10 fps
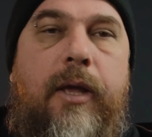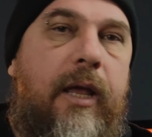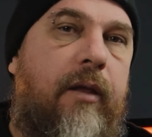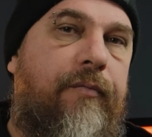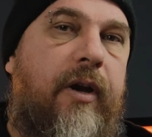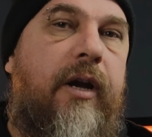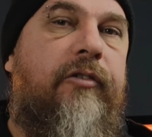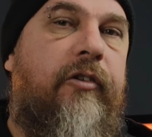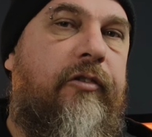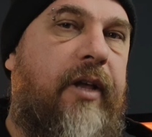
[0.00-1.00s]
and a very
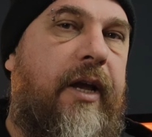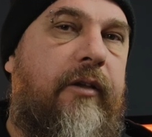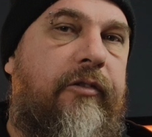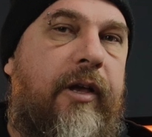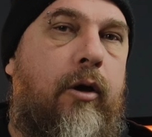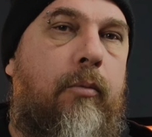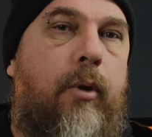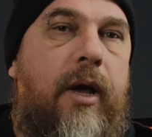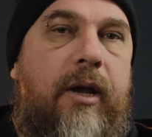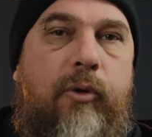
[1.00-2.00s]
sustained sound
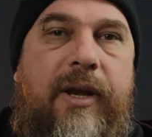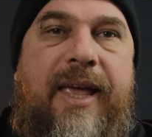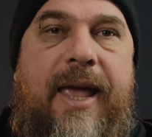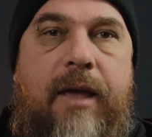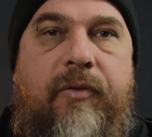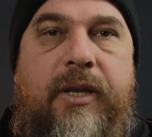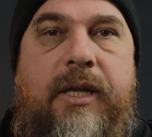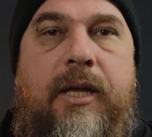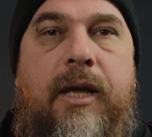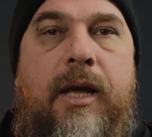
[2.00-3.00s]
by really
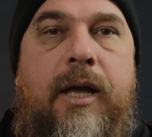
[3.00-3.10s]
heavily